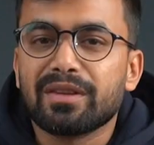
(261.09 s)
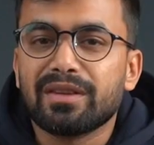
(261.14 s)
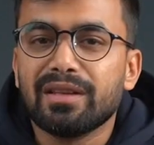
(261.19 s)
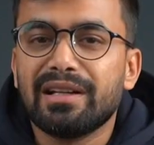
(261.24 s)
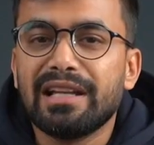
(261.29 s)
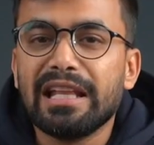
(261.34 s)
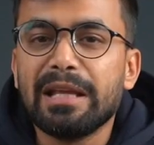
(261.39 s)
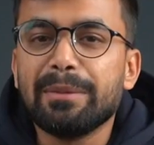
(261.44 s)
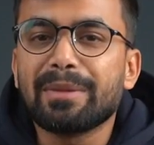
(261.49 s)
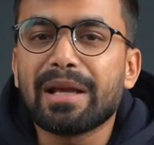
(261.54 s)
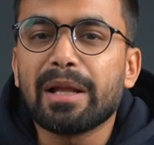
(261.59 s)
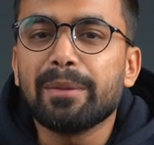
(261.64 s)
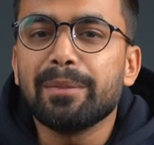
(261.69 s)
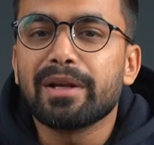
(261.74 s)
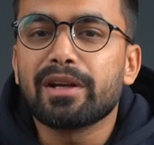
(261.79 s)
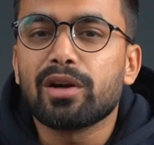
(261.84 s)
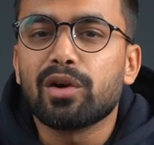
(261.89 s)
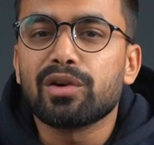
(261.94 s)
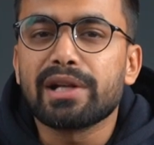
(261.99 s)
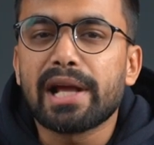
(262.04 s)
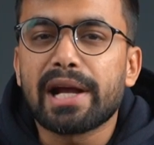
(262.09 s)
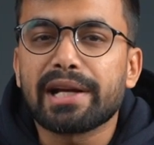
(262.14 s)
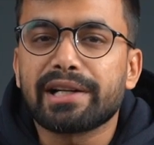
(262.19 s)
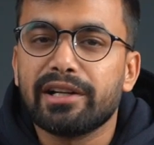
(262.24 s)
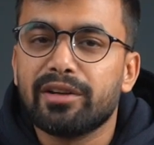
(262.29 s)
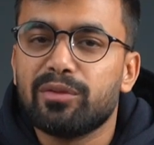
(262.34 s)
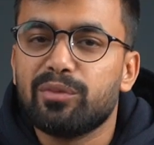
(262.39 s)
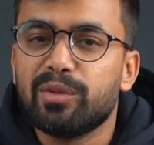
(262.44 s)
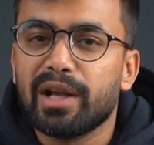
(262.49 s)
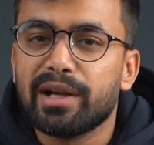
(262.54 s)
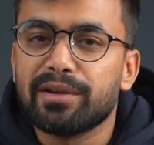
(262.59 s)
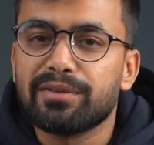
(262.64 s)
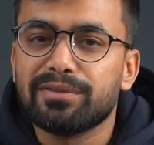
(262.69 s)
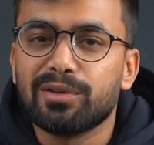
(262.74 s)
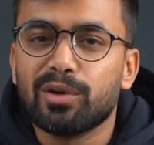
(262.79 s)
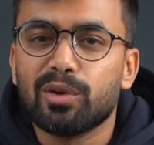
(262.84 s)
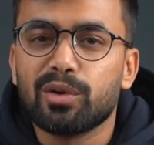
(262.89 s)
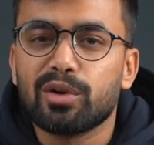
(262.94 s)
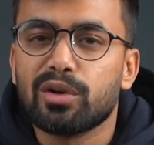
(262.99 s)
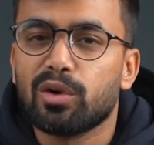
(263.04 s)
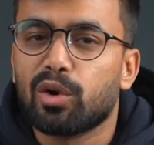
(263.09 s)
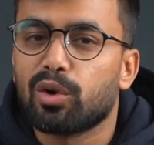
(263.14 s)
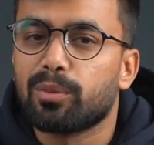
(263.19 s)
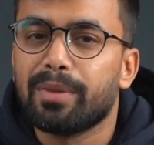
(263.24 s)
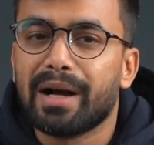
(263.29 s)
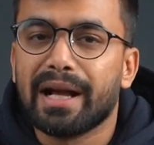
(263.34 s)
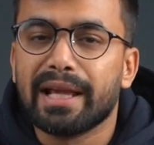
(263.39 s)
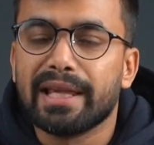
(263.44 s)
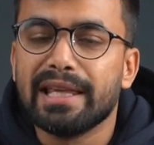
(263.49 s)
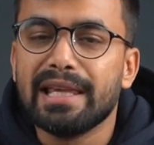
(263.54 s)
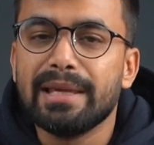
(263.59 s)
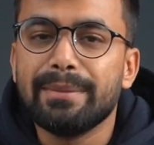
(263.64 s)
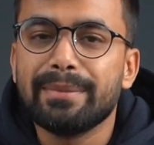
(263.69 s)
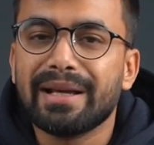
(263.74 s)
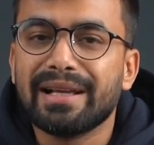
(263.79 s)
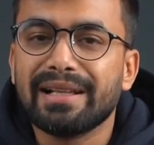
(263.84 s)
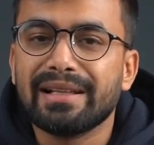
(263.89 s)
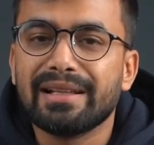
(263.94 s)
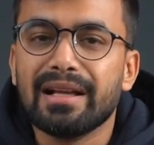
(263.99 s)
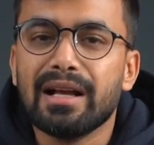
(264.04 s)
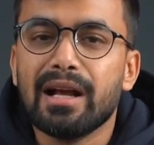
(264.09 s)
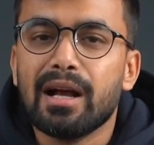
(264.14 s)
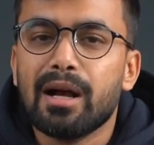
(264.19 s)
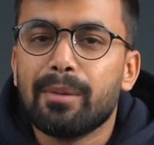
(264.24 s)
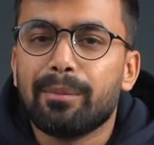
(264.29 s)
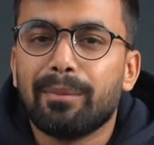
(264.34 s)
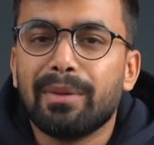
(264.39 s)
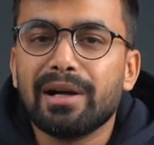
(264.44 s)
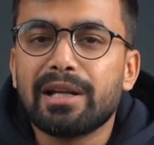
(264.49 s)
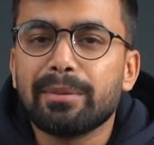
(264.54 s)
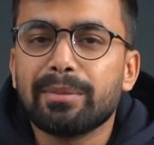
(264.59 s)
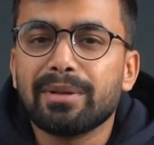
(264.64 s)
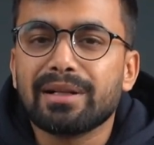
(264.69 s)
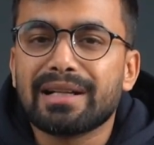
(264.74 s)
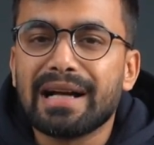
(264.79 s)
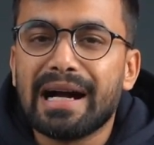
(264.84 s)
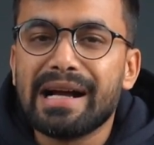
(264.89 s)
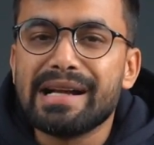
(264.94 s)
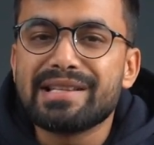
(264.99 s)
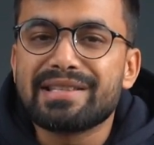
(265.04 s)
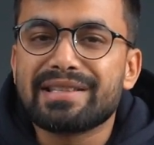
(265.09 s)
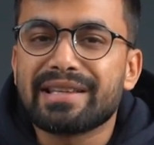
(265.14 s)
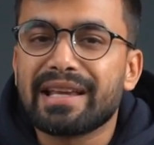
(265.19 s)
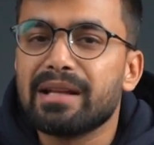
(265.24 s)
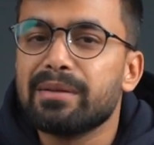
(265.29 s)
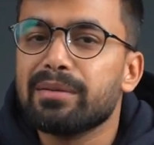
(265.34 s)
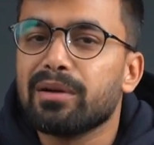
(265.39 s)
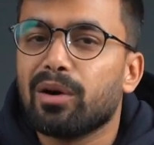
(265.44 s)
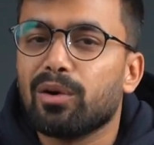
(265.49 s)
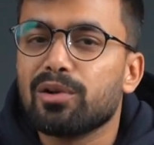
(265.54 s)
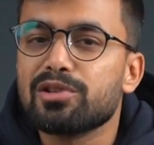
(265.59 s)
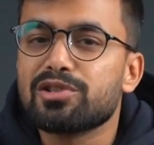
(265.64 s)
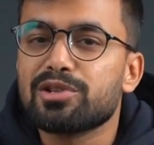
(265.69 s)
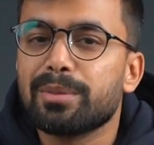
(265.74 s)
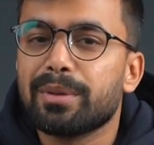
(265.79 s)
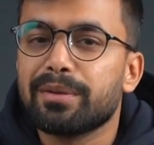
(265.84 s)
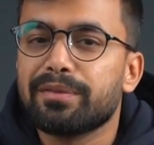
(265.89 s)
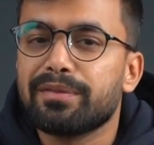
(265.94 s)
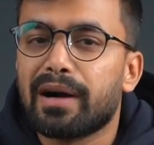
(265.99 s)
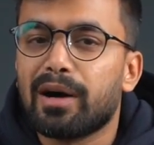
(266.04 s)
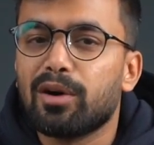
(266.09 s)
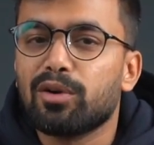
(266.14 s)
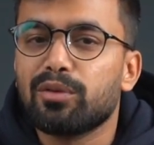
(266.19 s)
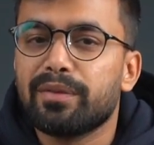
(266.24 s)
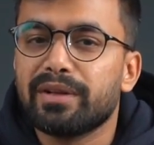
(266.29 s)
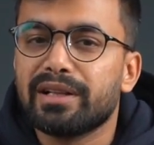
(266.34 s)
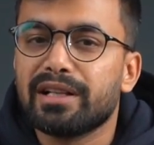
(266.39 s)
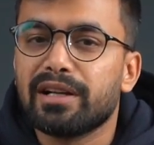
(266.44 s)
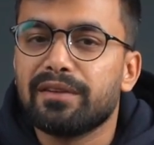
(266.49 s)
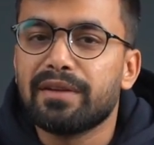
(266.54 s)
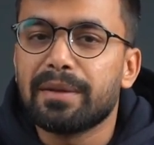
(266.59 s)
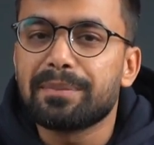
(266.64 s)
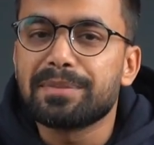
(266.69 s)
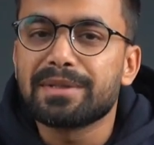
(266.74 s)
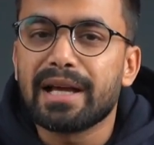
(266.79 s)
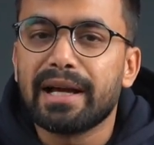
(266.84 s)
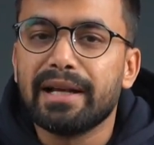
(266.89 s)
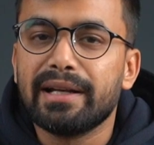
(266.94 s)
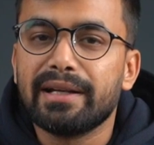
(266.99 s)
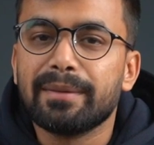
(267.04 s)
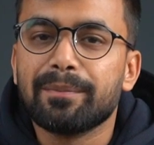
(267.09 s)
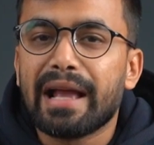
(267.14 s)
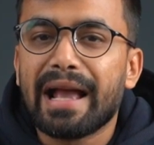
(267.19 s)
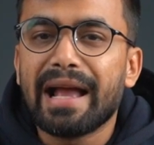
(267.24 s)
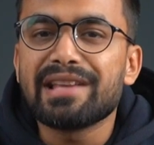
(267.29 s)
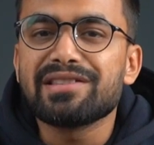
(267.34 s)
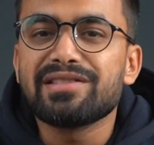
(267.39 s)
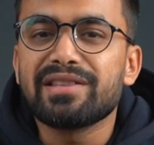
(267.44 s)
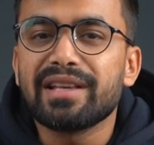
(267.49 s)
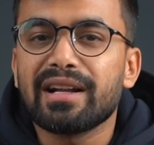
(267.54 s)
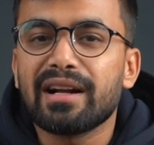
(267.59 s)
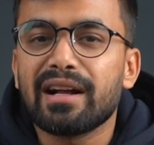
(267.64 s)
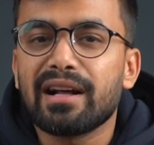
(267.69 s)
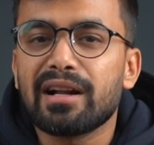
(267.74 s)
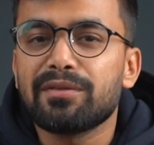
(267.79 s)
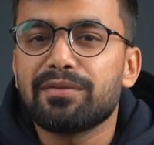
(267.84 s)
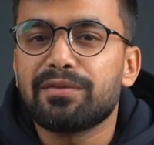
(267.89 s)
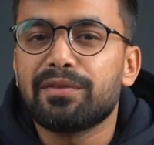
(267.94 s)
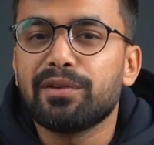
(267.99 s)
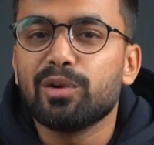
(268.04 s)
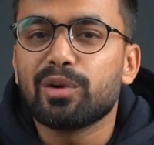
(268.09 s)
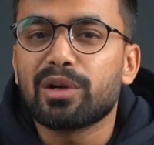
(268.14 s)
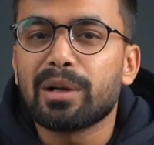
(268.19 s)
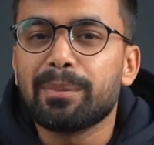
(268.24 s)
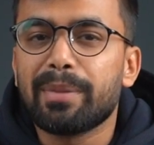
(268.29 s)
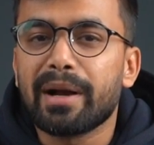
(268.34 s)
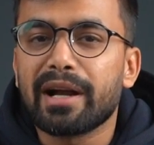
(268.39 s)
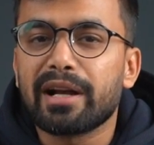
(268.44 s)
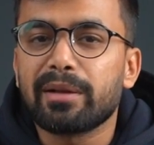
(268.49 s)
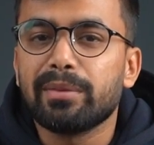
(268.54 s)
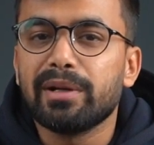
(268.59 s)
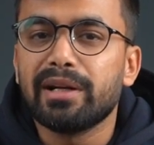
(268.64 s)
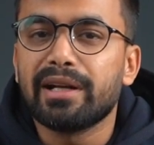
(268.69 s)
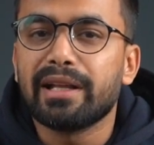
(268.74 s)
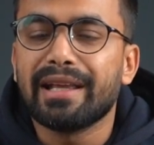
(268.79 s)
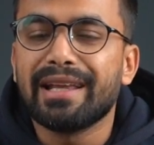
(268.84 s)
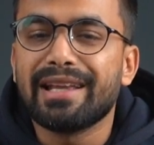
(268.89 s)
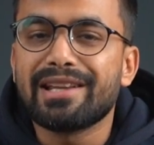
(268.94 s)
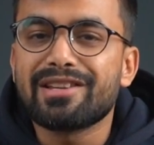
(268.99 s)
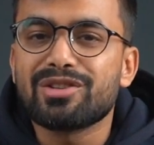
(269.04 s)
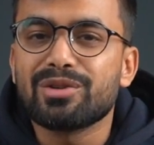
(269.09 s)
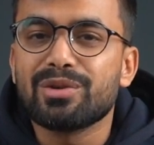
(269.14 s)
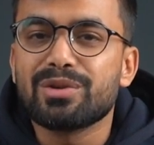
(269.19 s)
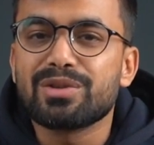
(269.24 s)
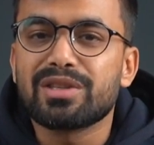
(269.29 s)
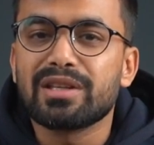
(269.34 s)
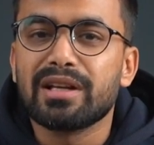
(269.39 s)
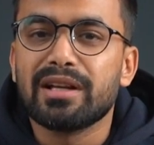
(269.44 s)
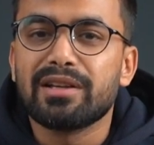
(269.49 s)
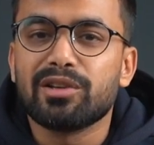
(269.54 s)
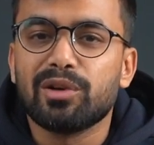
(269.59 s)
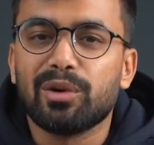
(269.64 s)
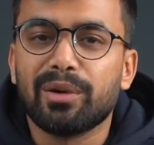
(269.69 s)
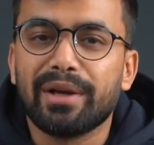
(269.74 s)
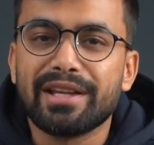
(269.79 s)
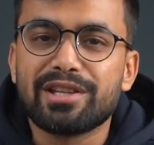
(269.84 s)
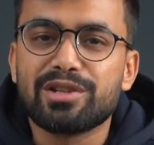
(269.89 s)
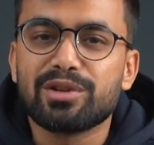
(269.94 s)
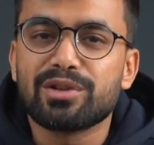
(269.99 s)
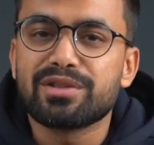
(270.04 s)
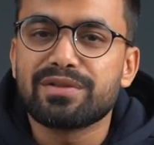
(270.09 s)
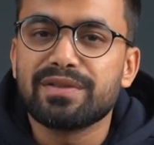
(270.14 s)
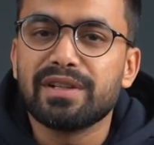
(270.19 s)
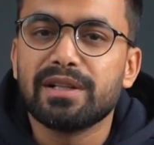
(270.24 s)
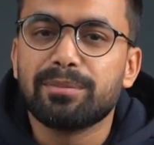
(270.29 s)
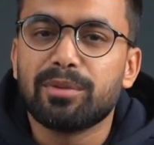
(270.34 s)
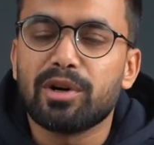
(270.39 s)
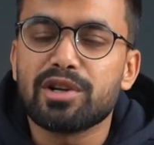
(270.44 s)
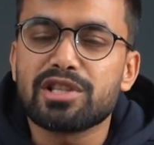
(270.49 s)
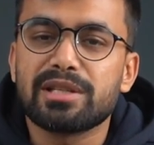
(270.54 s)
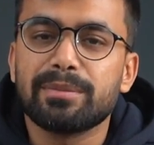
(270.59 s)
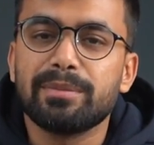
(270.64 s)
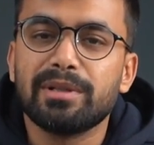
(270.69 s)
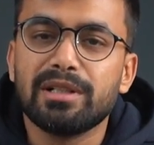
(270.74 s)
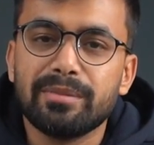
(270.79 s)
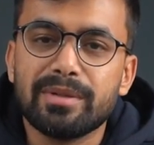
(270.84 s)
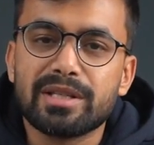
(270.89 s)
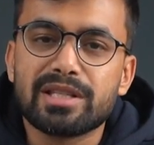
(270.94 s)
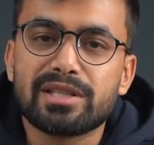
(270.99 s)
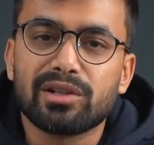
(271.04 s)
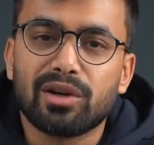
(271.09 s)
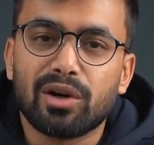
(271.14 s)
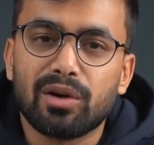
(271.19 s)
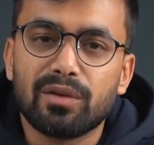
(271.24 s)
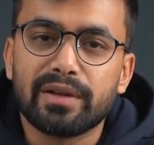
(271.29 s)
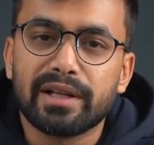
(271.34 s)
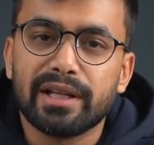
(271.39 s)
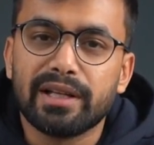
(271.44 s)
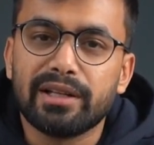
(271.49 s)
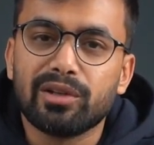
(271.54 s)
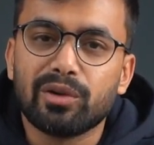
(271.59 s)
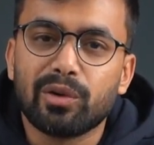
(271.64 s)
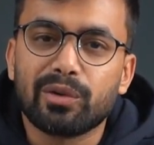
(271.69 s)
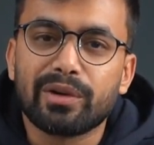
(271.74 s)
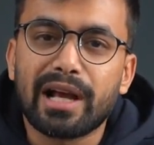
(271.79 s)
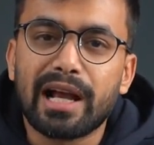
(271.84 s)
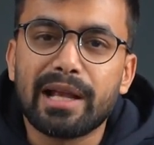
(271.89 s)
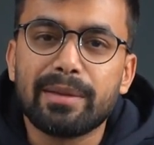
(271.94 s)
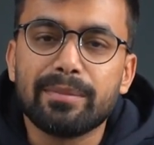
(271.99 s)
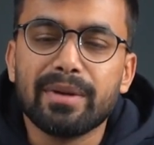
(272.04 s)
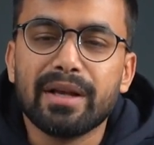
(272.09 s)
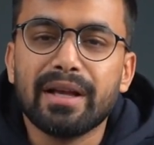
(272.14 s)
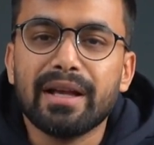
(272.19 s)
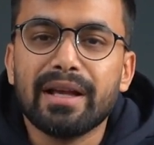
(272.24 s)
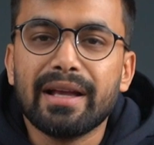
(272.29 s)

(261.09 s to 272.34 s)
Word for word: The team can be contacted via phone or by email. Multiple guides can also be found with their website. As there are a few compatibility issues, your issues will possibly be solved in no time.